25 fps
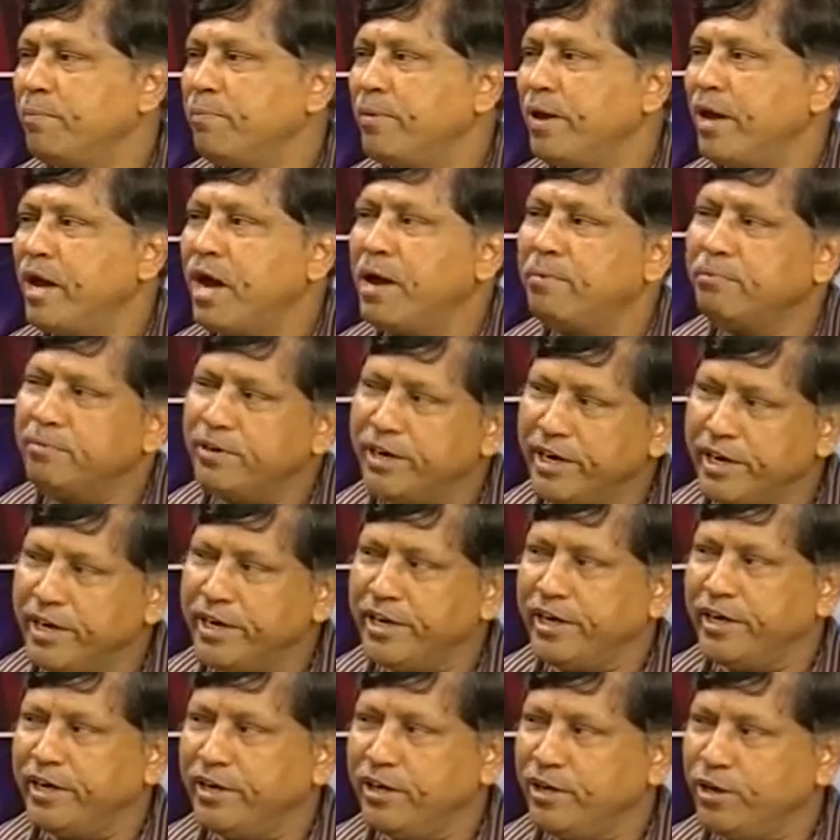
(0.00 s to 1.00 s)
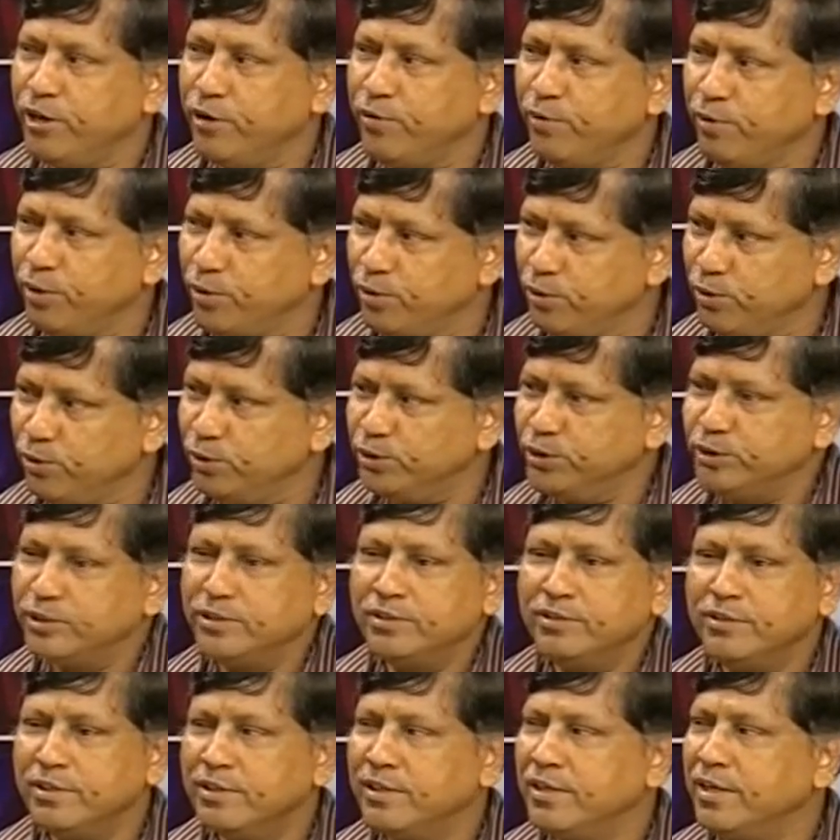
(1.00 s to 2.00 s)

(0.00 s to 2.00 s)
be updating your notes,